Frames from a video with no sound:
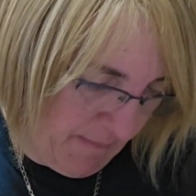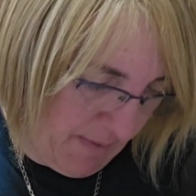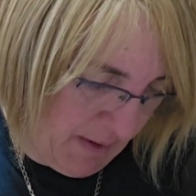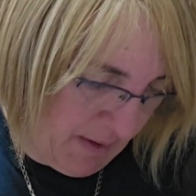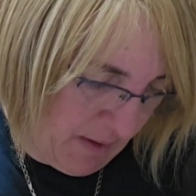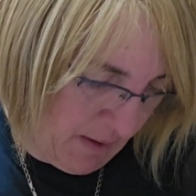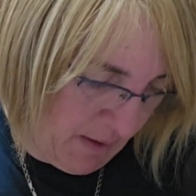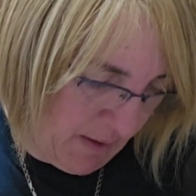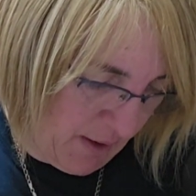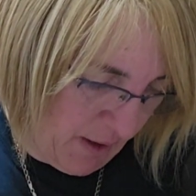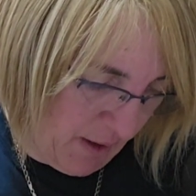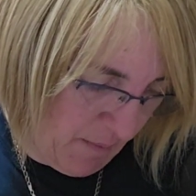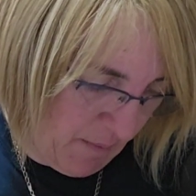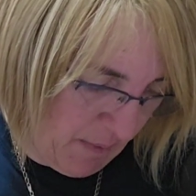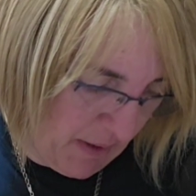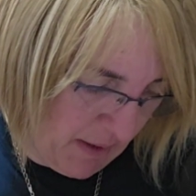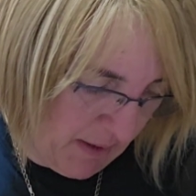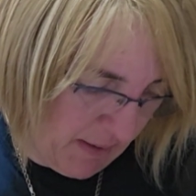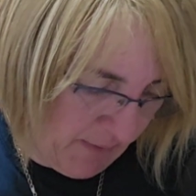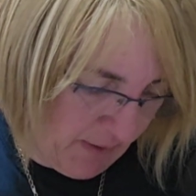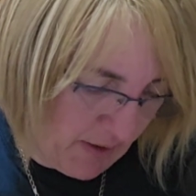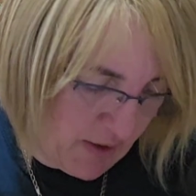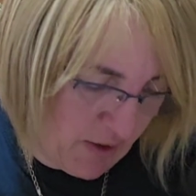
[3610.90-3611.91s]
I don't
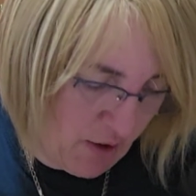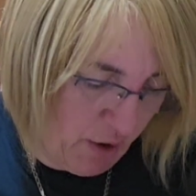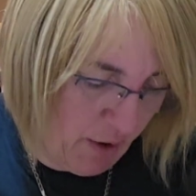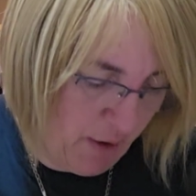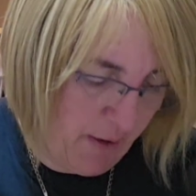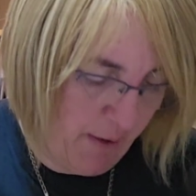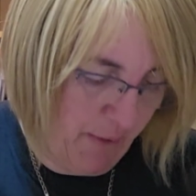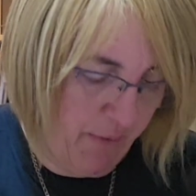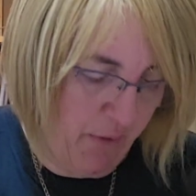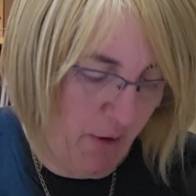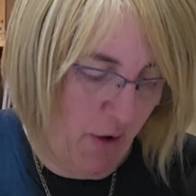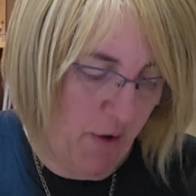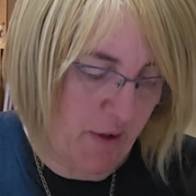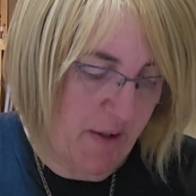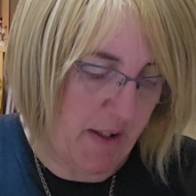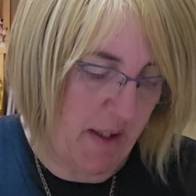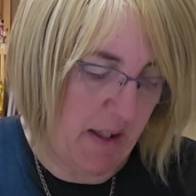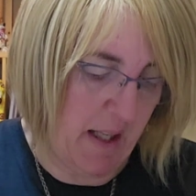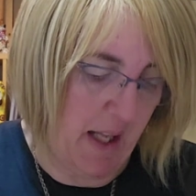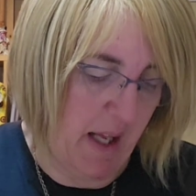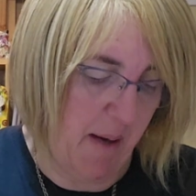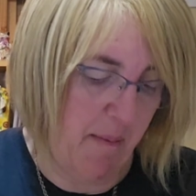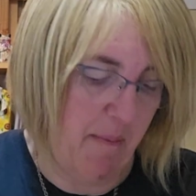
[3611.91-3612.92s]
believe it's got the floss
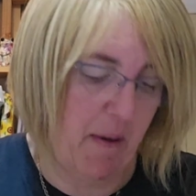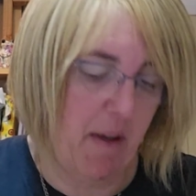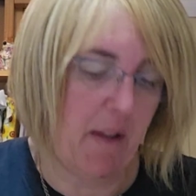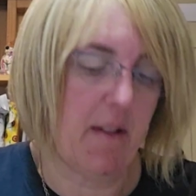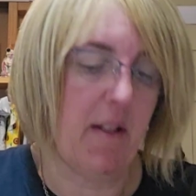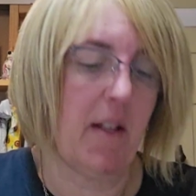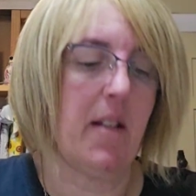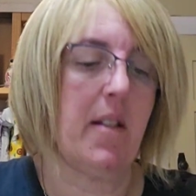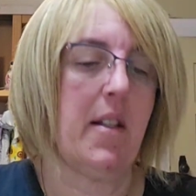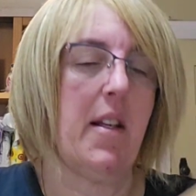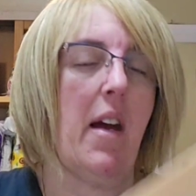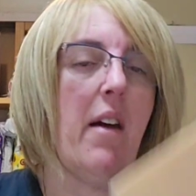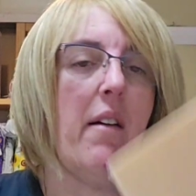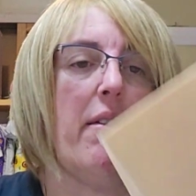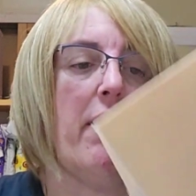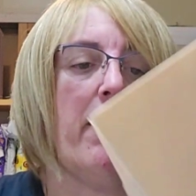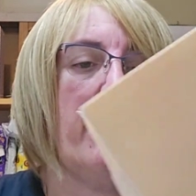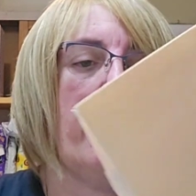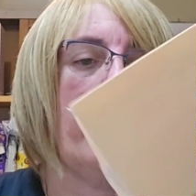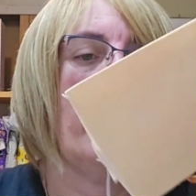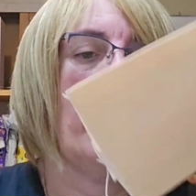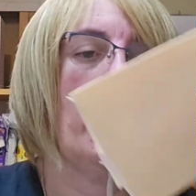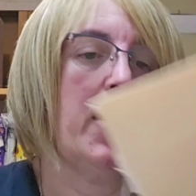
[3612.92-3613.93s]
in there, but it does have,
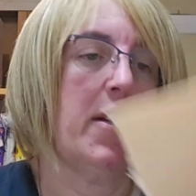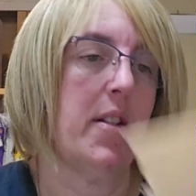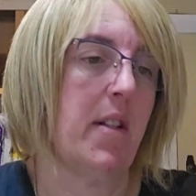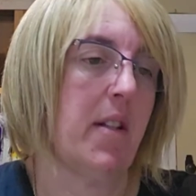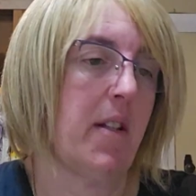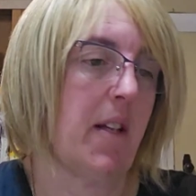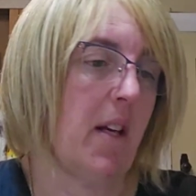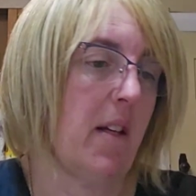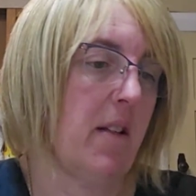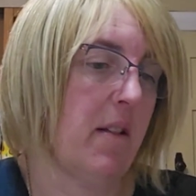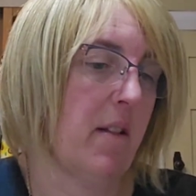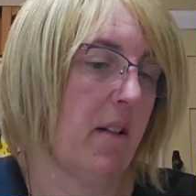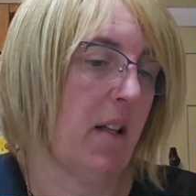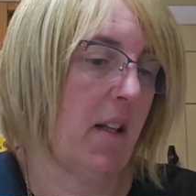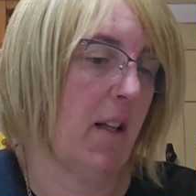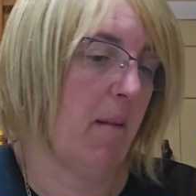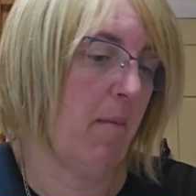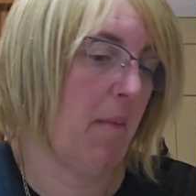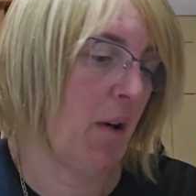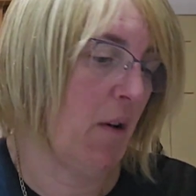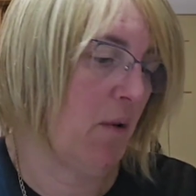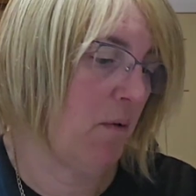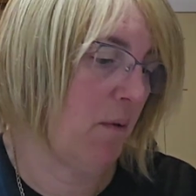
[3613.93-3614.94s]
oh yes it does, in the
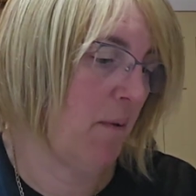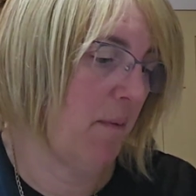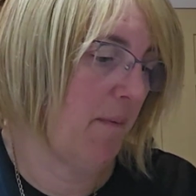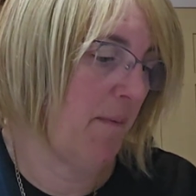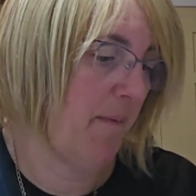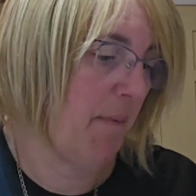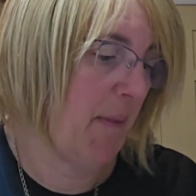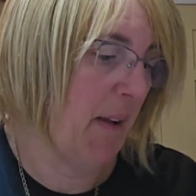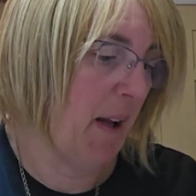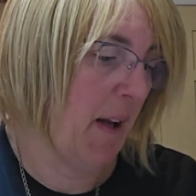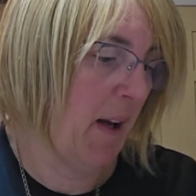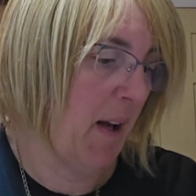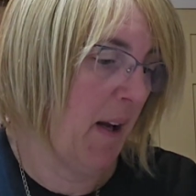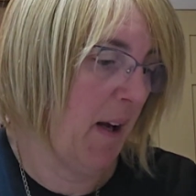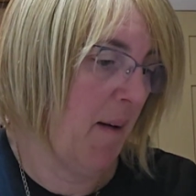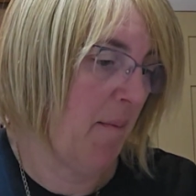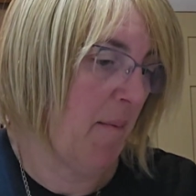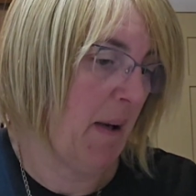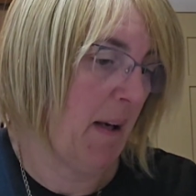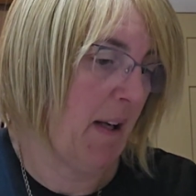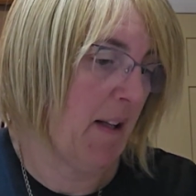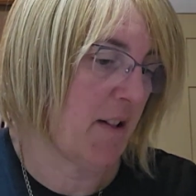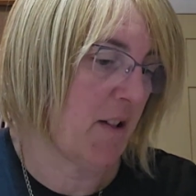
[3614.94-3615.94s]
middle.
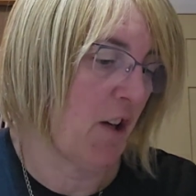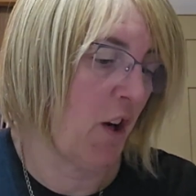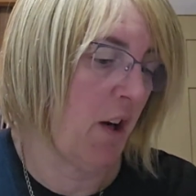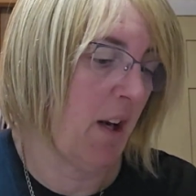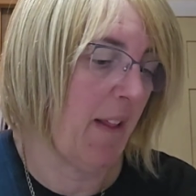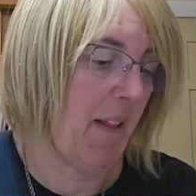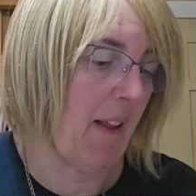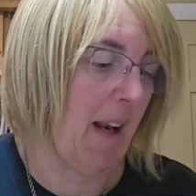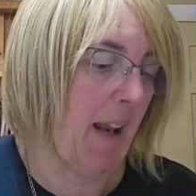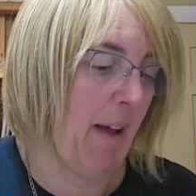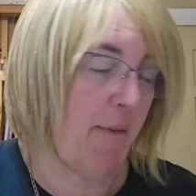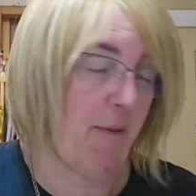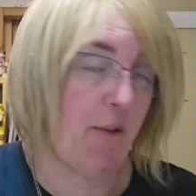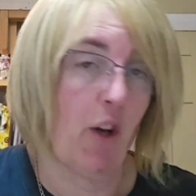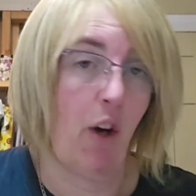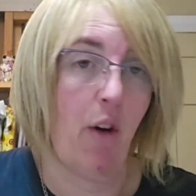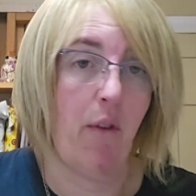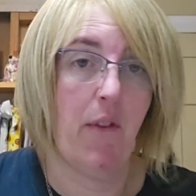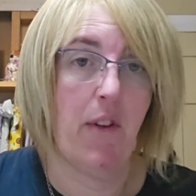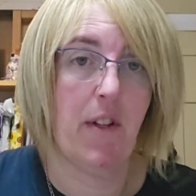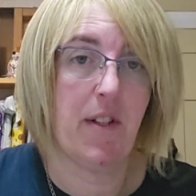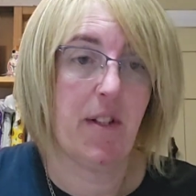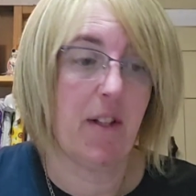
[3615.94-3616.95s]
But it's only the
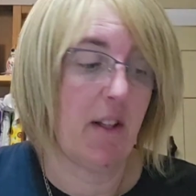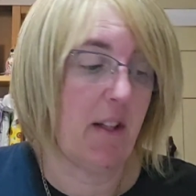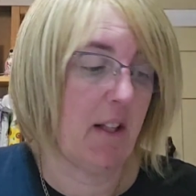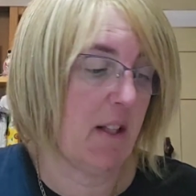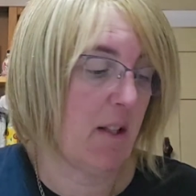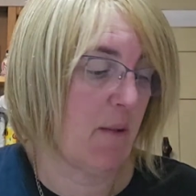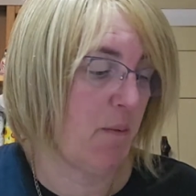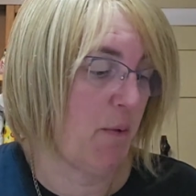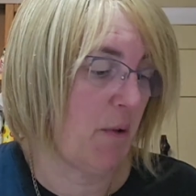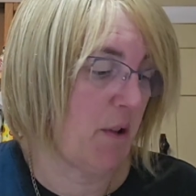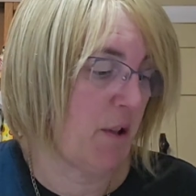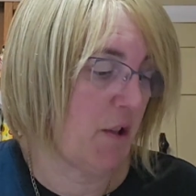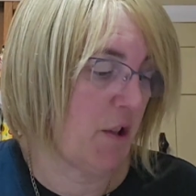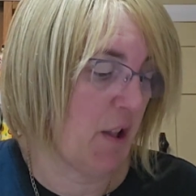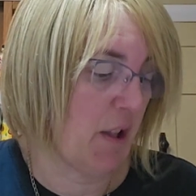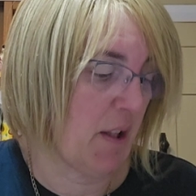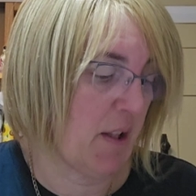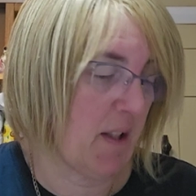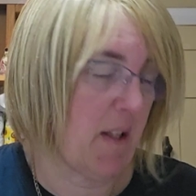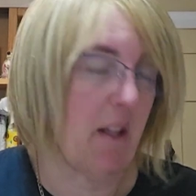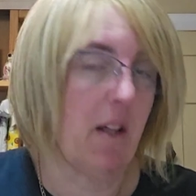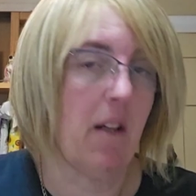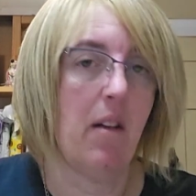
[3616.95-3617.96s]
leftovers, so this was
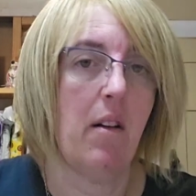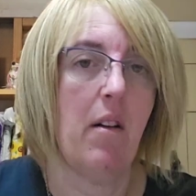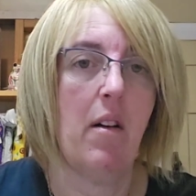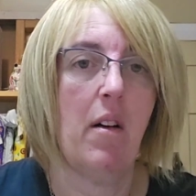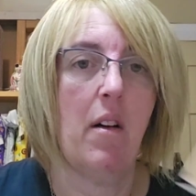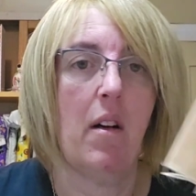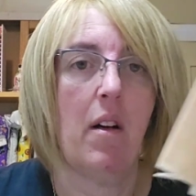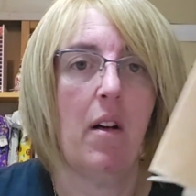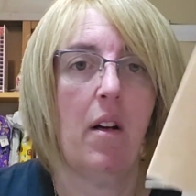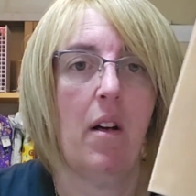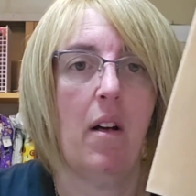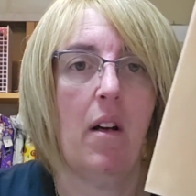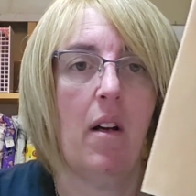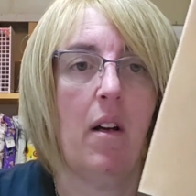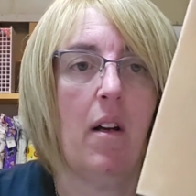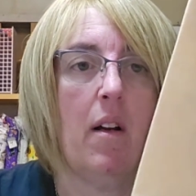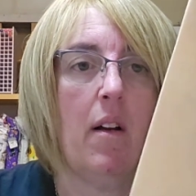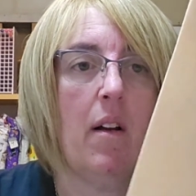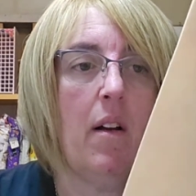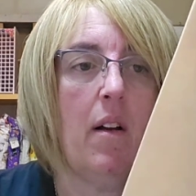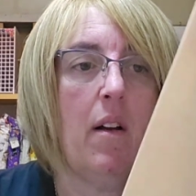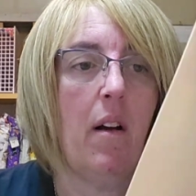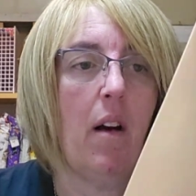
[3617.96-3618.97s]
just a,
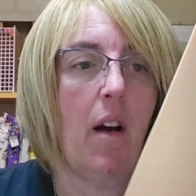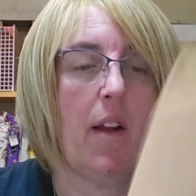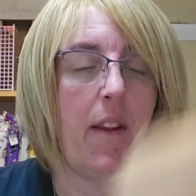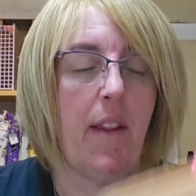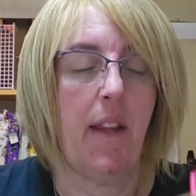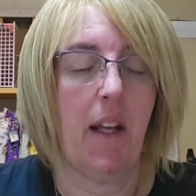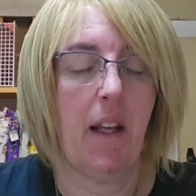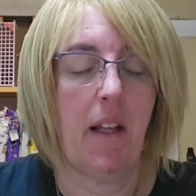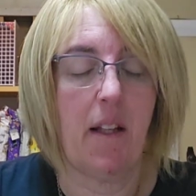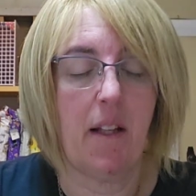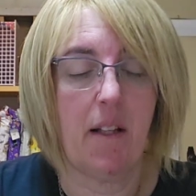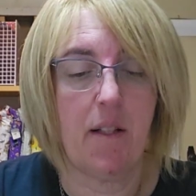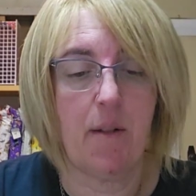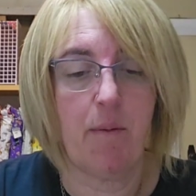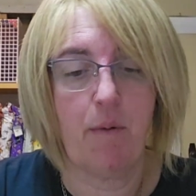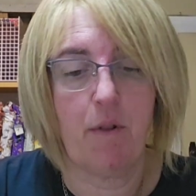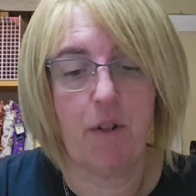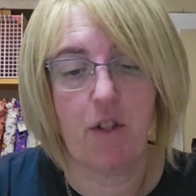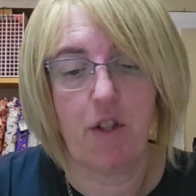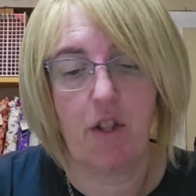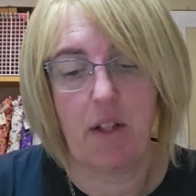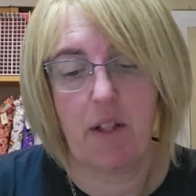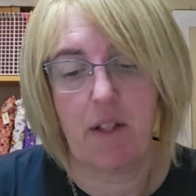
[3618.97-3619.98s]
I think this
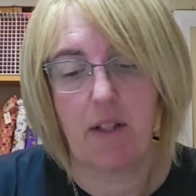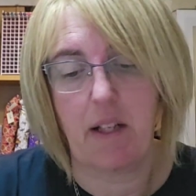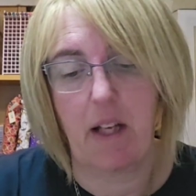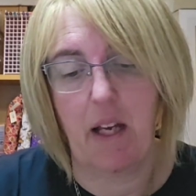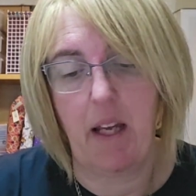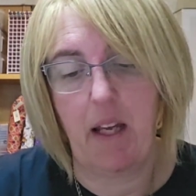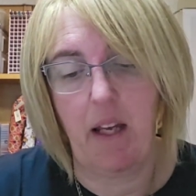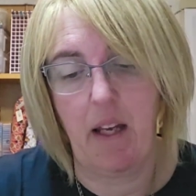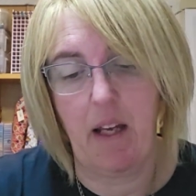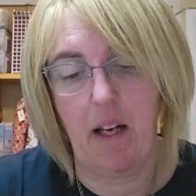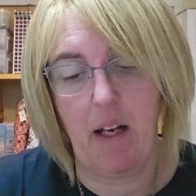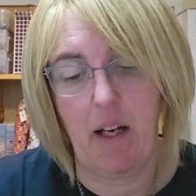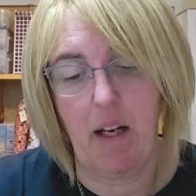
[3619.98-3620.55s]
was just a